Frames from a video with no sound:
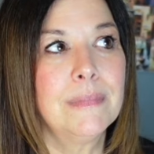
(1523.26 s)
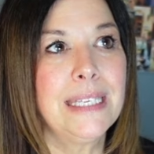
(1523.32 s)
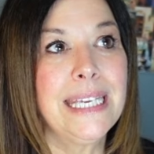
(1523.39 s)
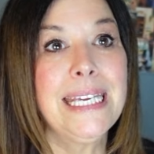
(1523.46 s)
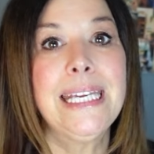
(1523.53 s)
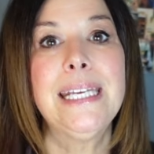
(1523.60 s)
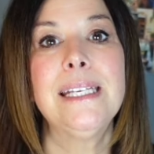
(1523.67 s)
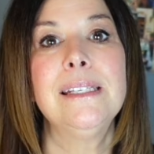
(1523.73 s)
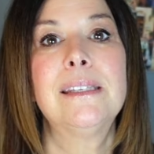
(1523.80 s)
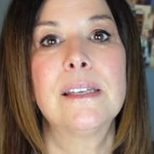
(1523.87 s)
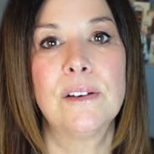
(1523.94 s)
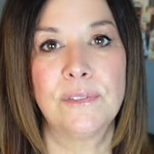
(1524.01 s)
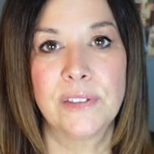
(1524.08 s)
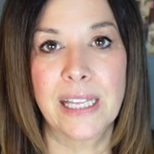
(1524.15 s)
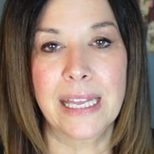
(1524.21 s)
ease
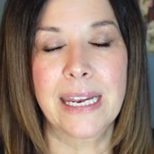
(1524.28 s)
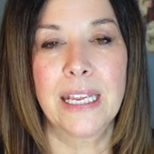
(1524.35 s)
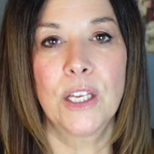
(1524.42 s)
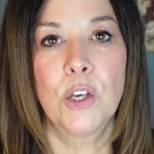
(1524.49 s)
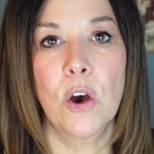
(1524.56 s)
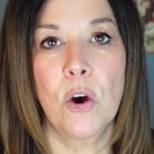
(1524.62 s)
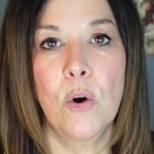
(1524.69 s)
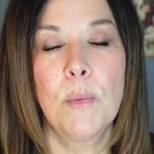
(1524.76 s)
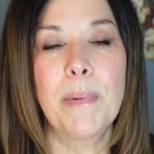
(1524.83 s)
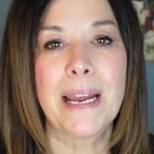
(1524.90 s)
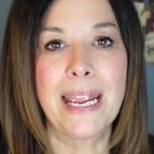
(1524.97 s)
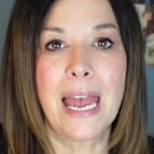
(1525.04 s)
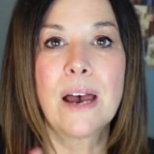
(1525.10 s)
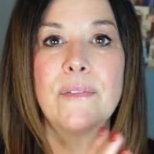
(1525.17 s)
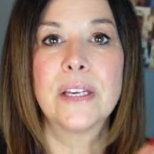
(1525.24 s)
of letting go by
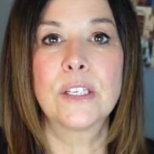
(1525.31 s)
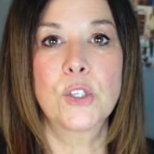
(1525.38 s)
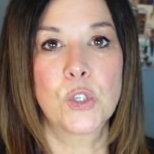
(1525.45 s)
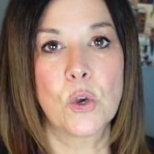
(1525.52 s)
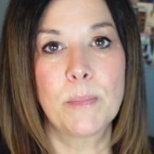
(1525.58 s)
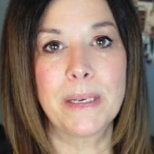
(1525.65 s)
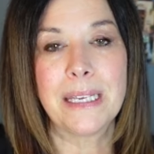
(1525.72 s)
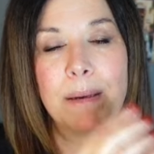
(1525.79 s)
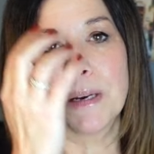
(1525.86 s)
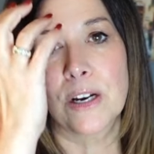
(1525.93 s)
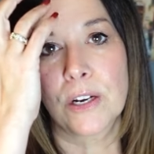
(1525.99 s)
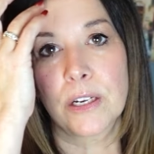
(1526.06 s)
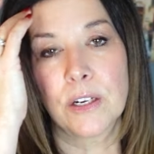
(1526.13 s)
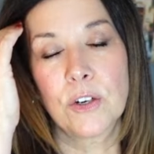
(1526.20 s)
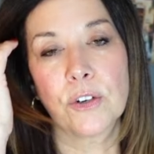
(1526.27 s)
having so many
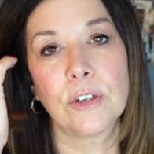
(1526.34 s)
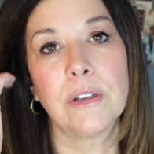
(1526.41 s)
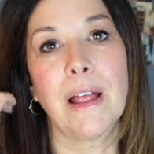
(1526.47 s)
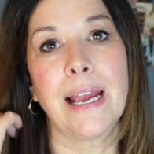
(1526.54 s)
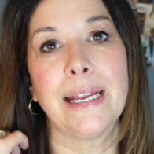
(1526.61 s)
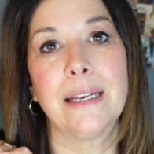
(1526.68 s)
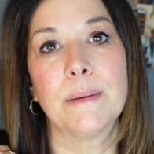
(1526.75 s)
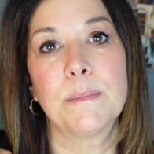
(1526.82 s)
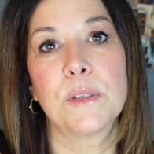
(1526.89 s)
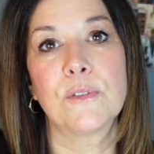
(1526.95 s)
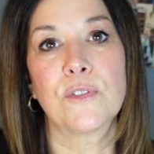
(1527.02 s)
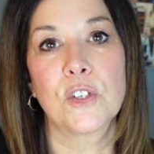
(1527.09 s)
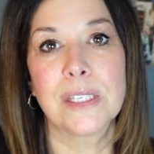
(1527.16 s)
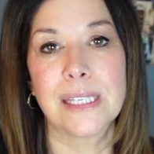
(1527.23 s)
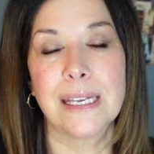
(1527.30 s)
American Girl items
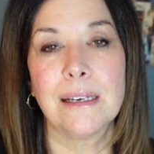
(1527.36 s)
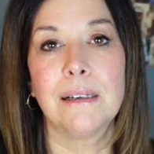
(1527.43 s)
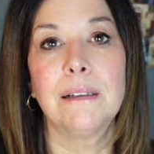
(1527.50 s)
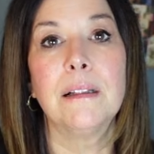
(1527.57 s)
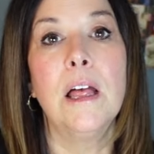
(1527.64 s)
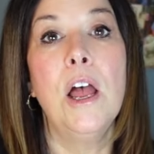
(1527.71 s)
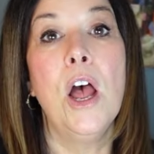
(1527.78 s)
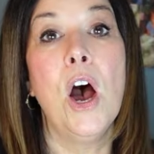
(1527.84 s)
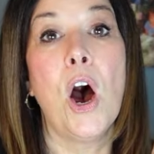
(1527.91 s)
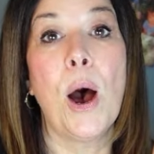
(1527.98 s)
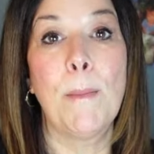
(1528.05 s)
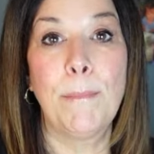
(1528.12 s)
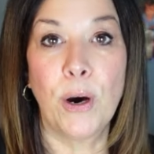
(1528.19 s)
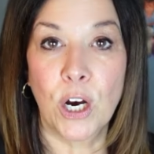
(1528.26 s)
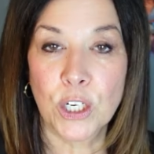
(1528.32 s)
for sale
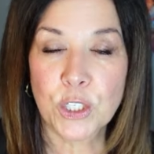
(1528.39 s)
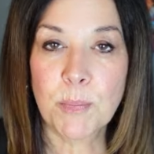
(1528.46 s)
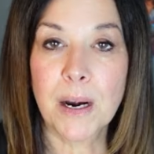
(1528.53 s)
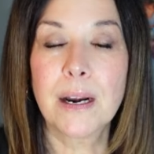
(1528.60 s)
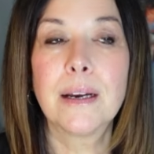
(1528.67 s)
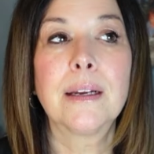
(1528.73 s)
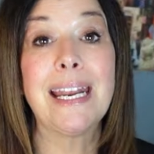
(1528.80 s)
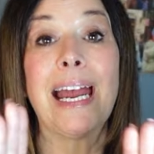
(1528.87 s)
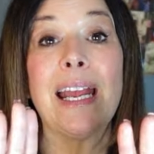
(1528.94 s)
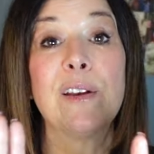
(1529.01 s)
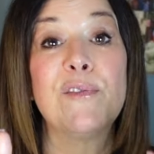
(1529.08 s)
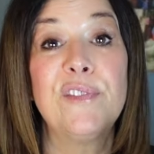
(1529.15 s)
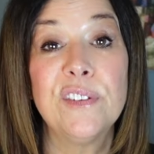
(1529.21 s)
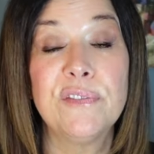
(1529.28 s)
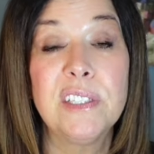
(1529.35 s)
on Poshmark. I
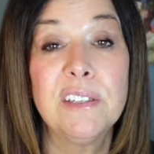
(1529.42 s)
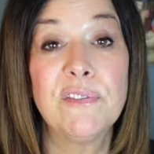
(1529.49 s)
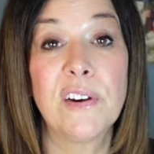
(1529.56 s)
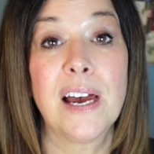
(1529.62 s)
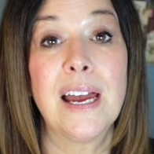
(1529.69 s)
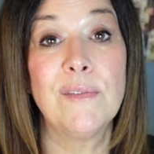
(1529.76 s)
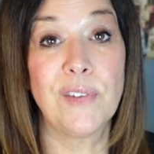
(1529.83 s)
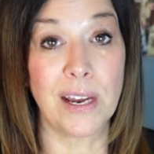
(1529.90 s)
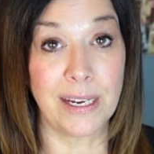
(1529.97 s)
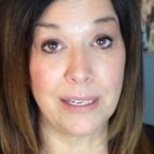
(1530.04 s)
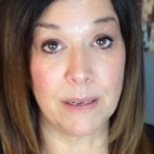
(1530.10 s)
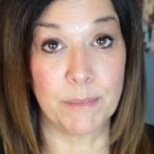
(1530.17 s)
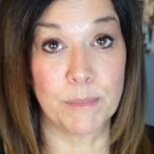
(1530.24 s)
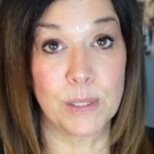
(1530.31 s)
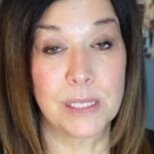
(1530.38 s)
had 55
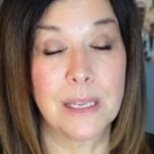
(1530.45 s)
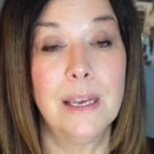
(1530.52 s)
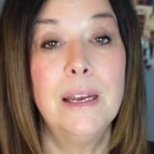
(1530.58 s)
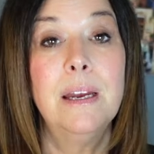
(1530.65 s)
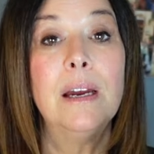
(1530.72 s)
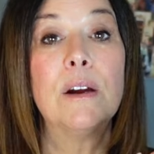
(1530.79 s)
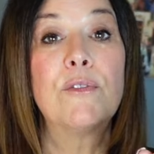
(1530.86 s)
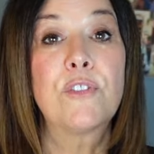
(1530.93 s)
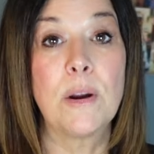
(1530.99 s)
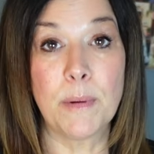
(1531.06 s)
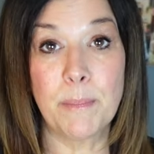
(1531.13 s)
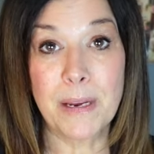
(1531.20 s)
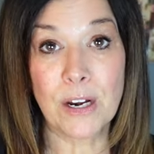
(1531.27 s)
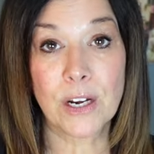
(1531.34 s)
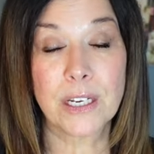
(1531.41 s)
items from
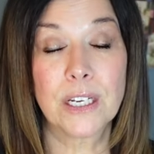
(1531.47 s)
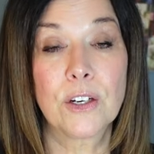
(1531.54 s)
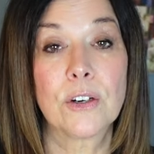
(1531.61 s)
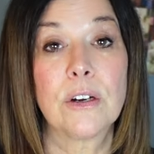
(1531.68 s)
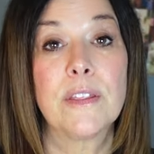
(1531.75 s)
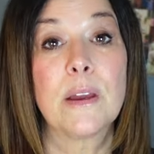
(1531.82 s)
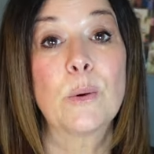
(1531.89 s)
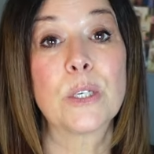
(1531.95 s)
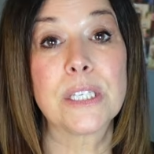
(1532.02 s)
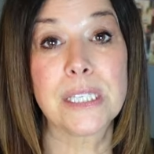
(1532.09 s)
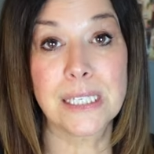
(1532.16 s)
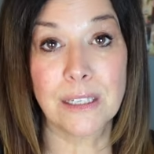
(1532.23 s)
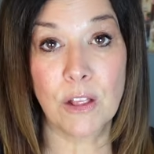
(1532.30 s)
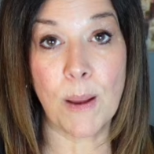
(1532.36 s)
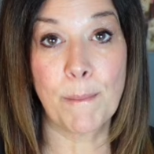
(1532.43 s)
American Girl that were
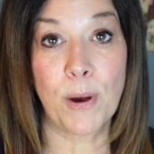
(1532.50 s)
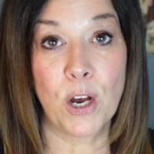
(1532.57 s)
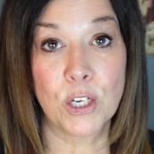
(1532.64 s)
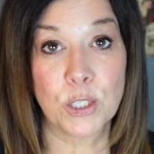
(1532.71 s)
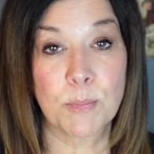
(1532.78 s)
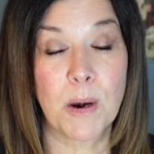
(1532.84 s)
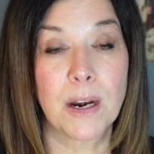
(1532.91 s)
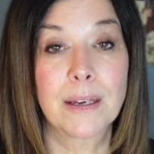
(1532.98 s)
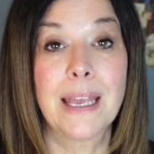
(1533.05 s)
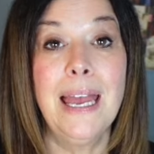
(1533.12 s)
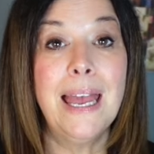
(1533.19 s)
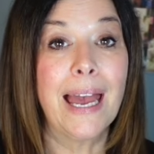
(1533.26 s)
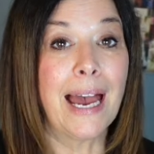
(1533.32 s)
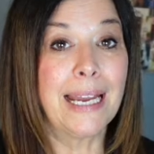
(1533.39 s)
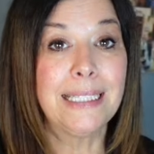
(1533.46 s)
still on Poshmark.
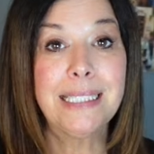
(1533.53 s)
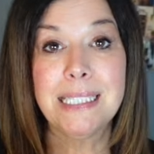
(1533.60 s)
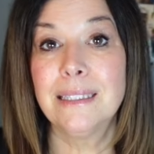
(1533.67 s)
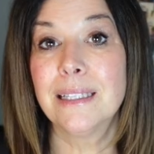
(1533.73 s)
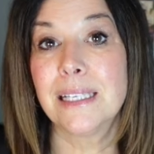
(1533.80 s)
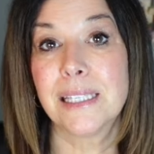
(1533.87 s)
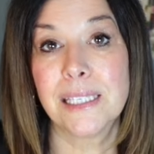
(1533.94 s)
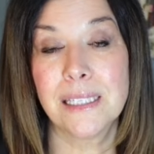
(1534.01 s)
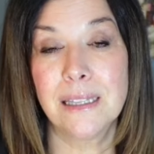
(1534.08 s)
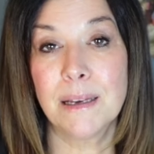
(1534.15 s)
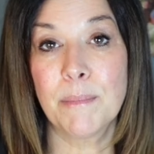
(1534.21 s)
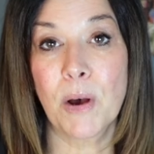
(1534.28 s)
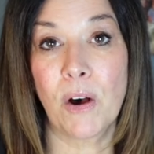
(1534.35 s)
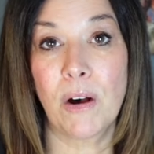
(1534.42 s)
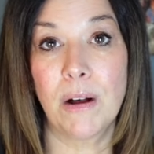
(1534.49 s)
I delisted
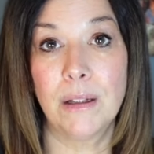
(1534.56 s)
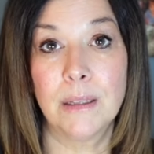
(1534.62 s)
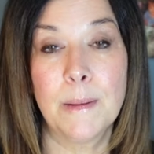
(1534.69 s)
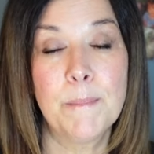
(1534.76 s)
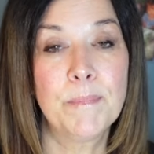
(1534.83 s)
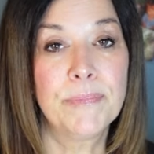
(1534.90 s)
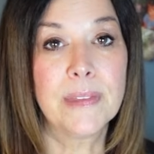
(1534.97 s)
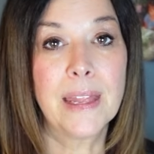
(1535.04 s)
them all